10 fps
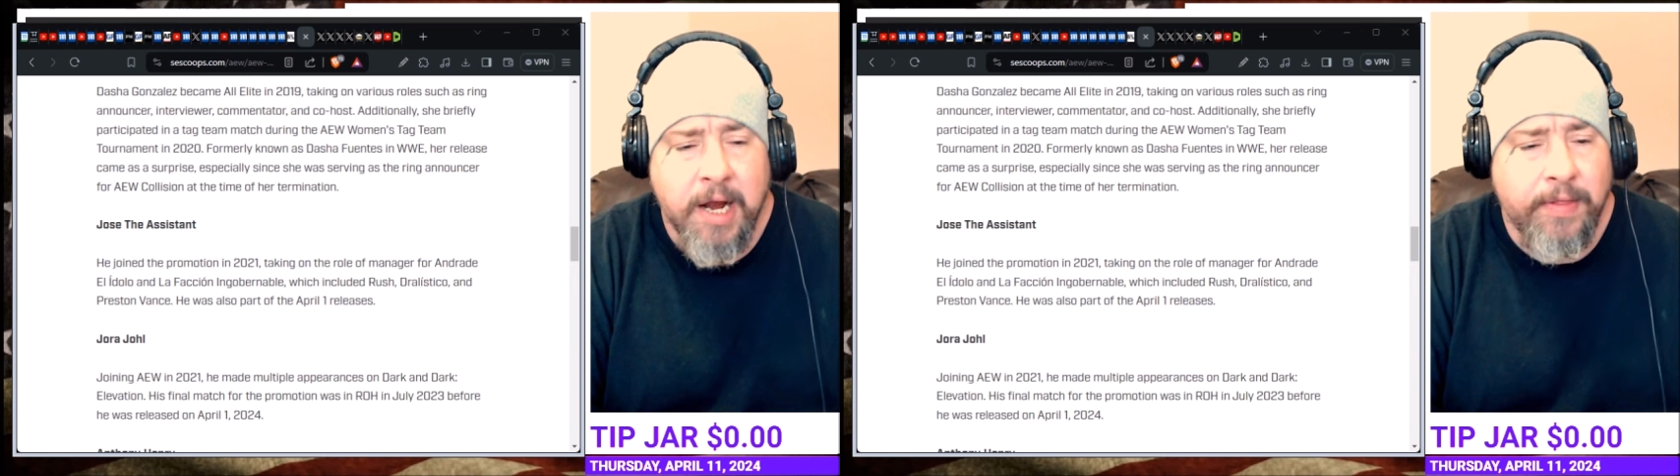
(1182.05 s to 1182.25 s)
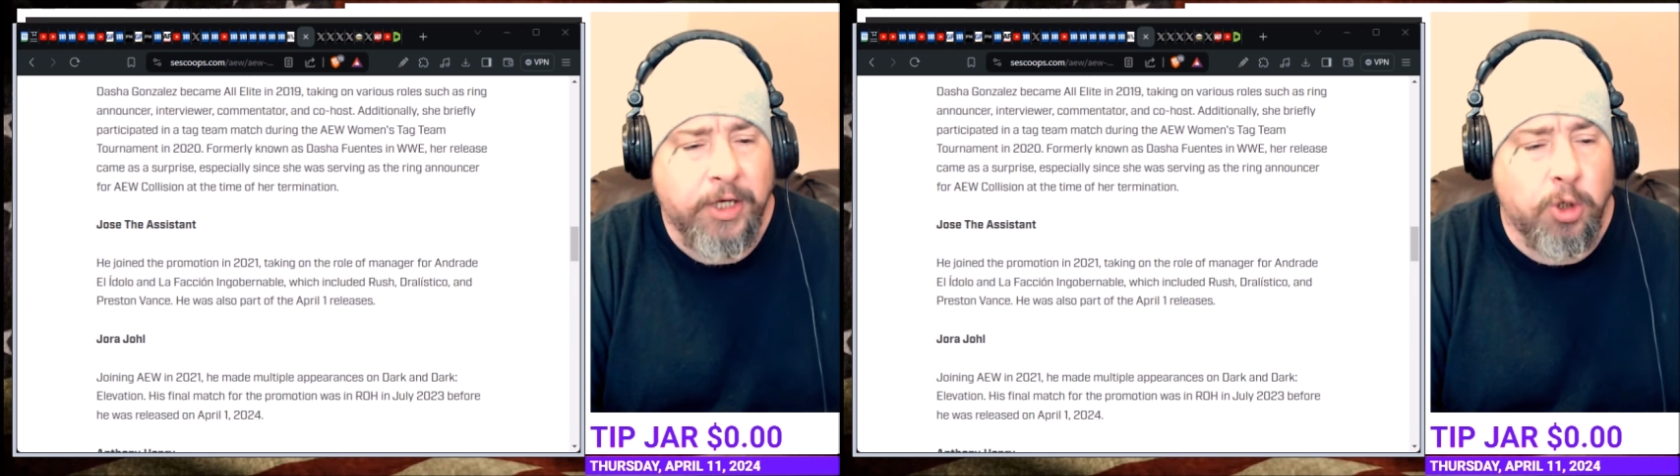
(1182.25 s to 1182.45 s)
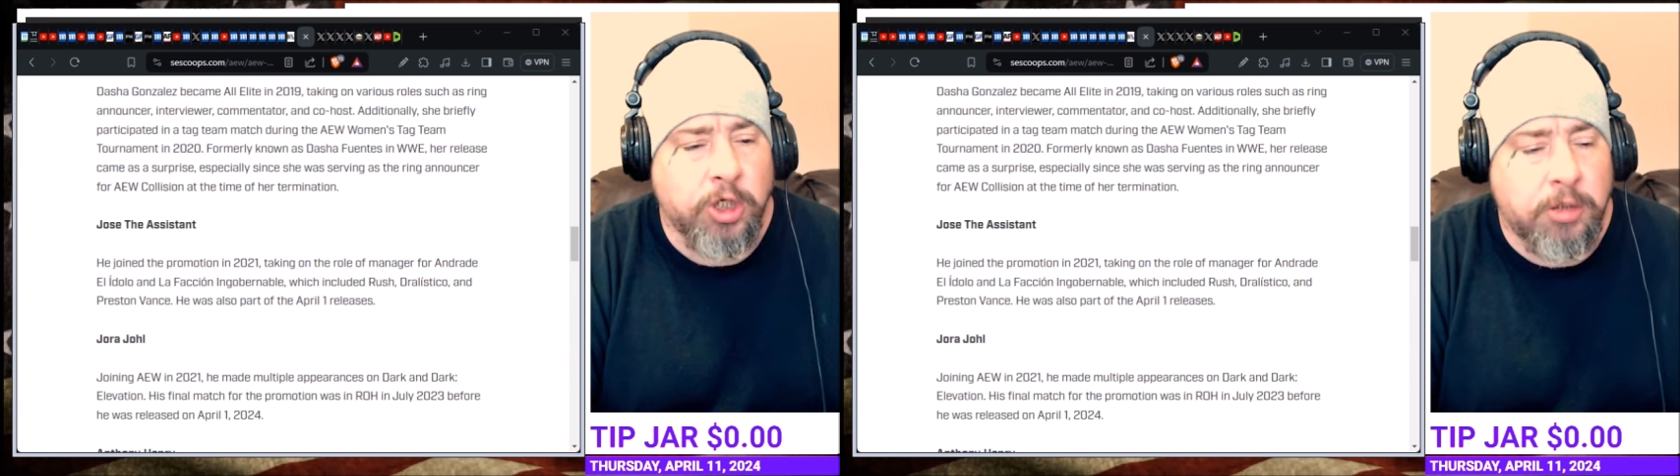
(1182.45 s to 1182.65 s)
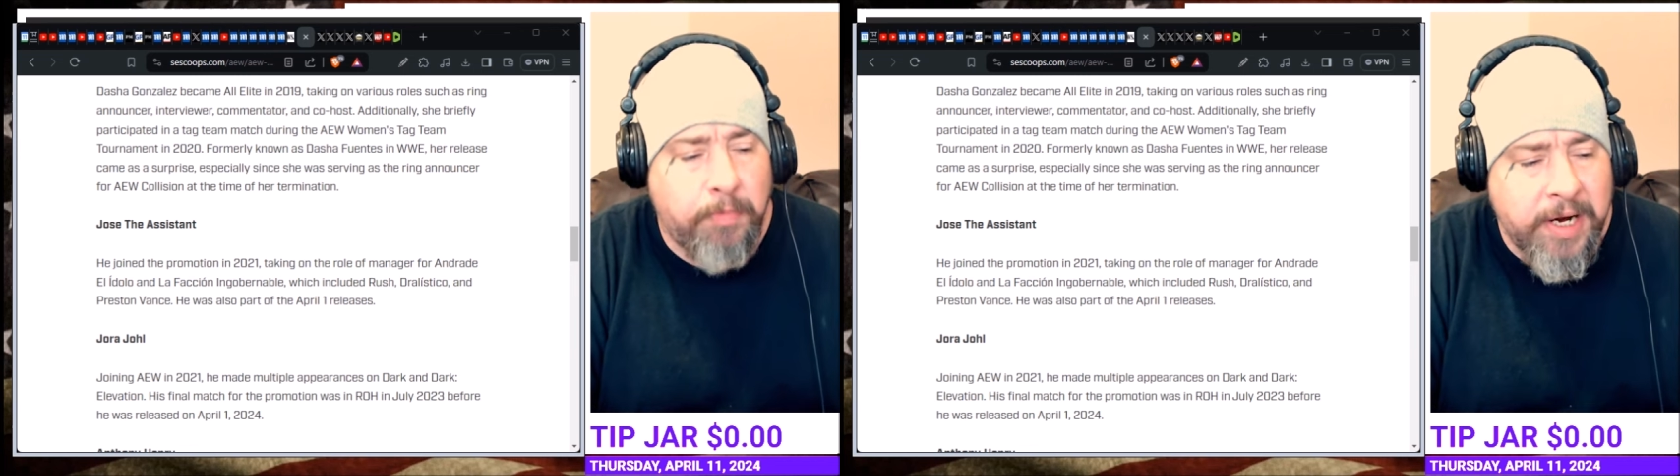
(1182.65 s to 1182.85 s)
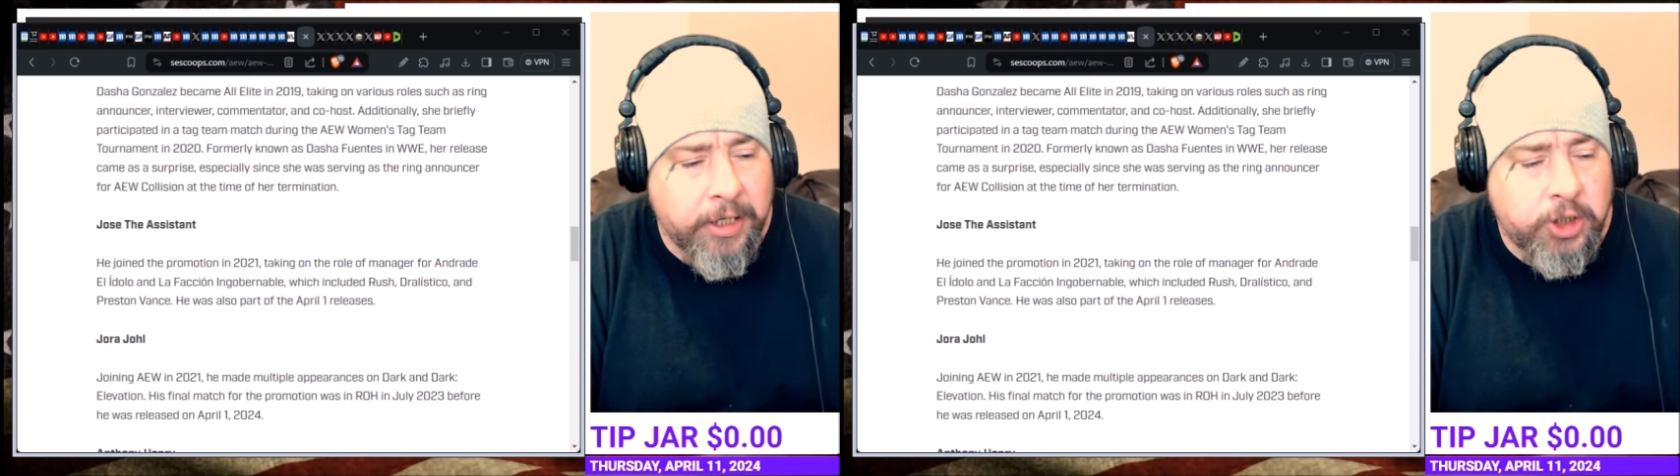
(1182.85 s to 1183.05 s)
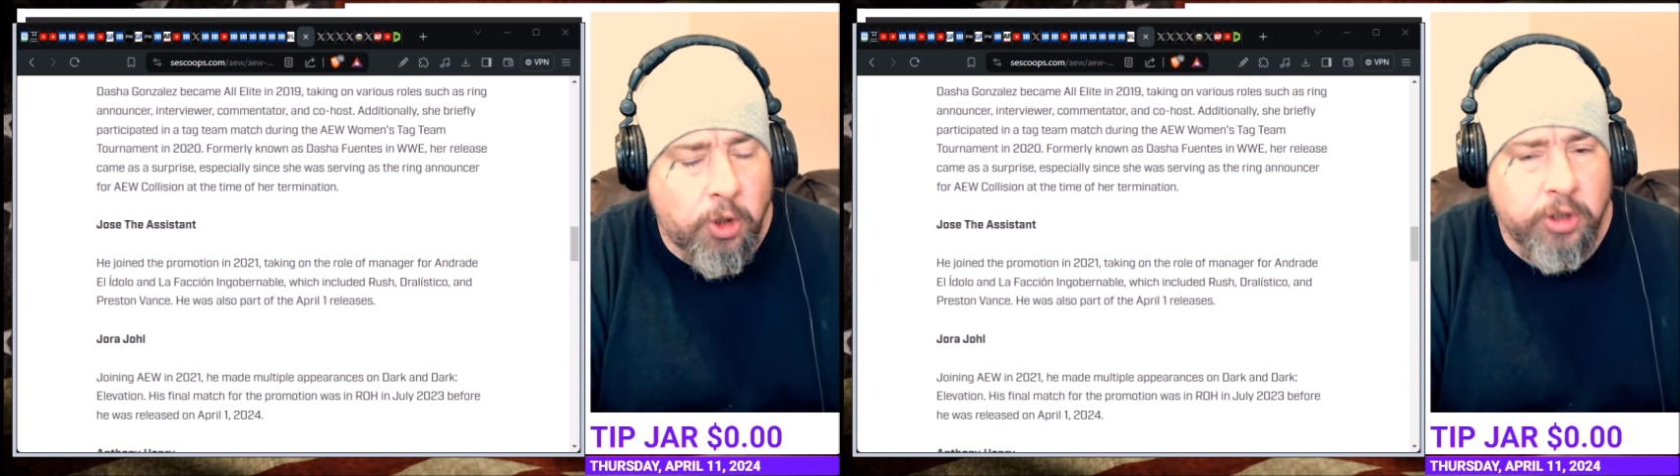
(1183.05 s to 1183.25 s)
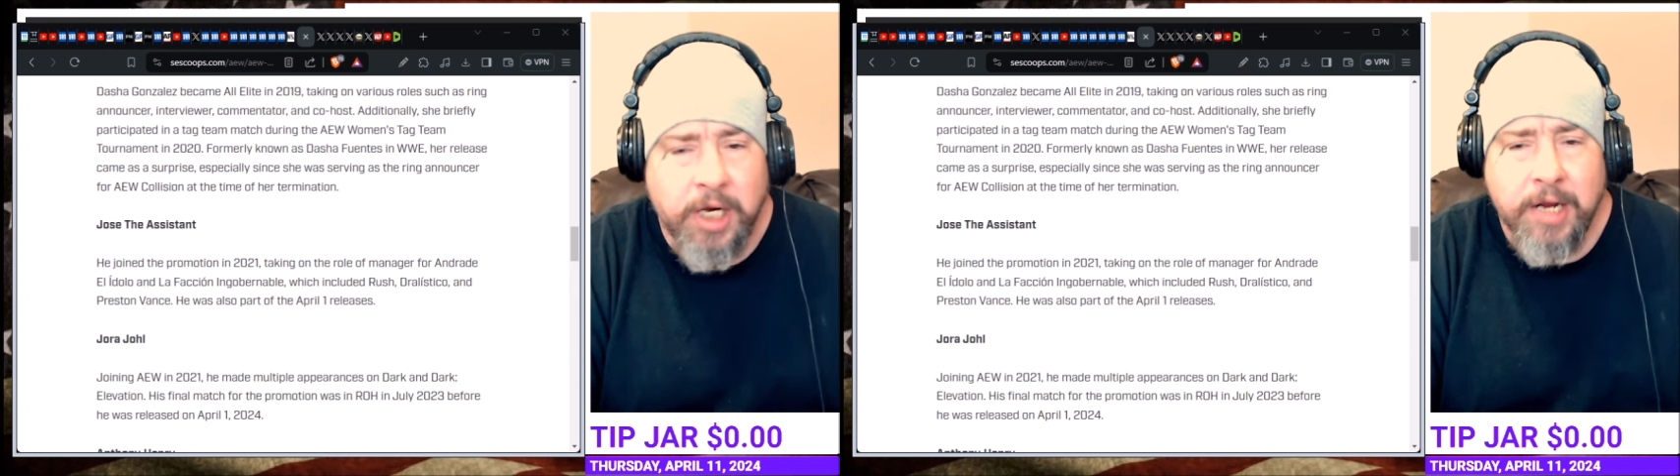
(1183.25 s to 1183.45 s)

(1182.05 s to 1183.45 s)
that your expenditures,